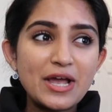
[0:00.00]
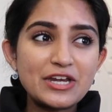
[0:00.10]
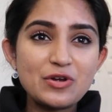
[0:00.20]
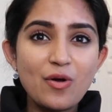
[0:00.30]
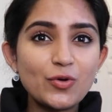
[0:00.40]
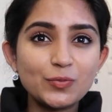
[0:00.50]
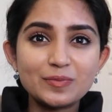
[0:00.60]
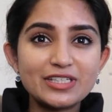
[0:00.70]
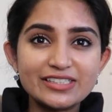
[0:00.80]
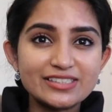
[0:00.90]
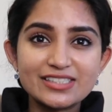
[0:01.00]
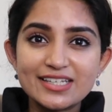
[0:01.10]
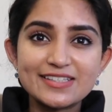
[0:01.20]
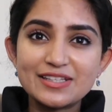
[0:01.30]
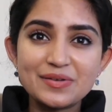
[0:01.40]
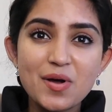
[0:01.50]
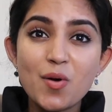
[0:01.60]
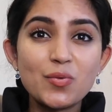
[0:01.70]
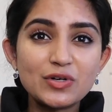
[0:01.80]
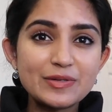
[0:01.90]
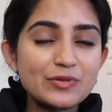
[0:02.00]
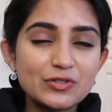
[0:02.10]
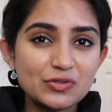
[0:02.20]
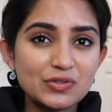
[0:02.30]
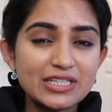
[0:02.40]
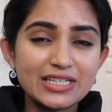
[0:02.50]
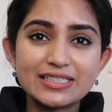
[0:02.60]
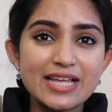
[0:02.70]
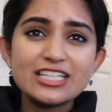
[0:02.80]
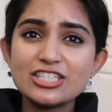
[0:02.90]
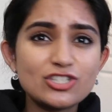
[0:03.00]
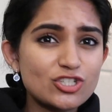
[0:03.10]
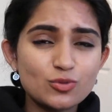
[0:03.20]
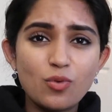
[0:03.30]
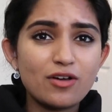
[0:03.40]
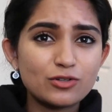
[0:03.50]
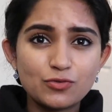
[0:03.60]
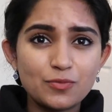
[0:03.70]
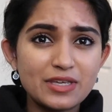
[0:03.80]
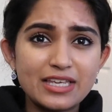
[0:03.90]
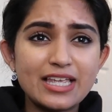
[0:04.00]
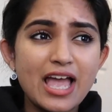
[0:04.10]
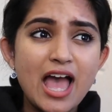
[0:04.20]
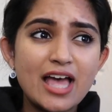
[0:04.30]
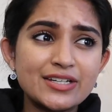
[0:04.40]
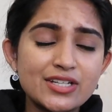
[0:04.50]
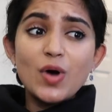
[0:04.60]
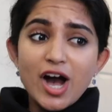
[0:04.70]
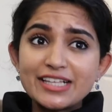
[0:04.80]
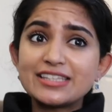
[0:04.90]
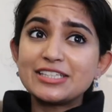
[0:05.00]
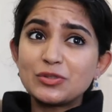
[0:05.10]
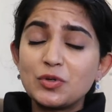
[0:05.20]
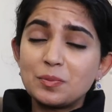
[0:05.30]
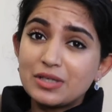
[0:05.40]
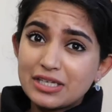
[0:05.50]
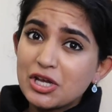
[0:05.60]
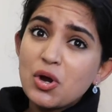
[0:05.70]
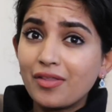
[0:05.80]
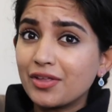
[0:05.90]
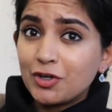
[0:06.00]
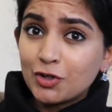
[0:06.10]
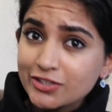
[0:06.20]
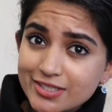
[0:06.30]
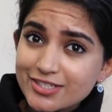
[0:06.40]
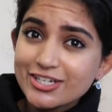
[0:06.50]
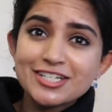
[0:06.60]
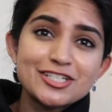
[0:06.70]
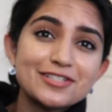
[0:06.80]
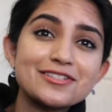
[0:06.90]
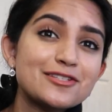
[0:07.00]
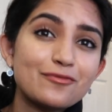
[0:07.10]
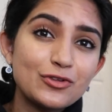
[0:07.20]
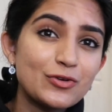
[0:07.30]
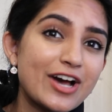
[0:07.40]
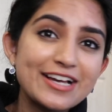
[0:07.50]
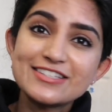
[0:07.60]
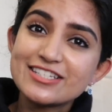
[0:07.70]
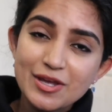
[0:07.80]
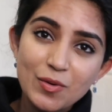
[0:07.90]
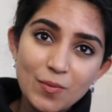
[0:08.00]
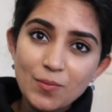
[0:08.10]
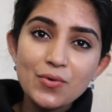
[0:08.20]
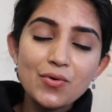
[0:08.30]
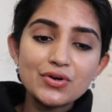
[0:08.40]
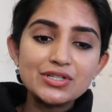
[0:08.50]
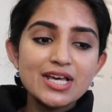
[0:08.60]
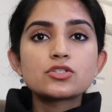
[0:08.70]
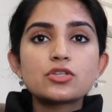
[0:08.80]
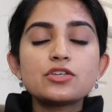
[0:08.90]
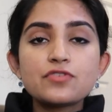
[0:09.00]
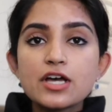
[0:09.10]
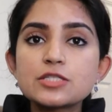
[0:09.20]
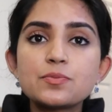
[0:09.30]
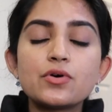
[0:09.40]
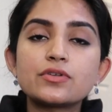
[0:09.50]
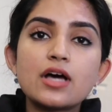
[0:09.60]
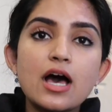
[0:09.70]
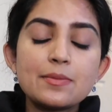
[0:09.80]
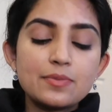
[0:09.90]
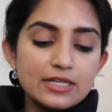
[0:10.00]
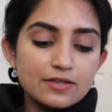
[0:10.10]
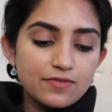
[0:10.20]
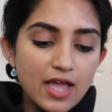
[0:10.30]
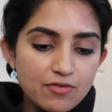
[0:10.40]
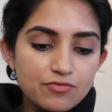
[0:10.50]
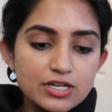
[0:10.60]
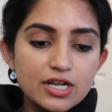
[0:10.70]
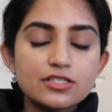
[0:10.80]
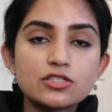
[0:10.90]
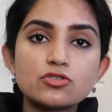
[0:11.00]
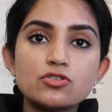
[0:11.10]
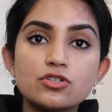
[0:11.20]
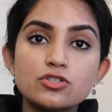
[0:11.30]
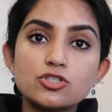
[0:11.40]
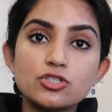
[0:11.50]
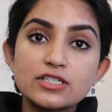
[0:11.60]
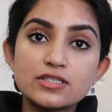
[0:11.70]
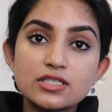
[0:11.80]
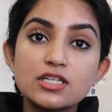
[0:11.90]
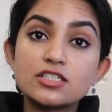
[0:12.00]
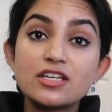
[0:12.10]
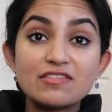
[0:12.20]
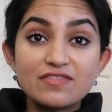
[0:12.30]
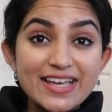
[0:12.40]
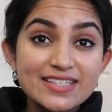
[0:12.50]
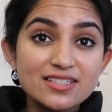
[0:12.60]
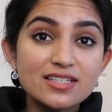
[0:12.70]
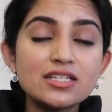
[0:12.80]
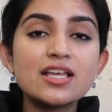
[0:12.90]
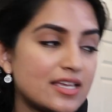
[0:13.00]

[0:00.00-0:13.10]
By no means is it the only books you need. This has just worked for me and what I think would be rather good suggestions for you guys to take on board. So the first book that I believe every nursing student should consider to invest in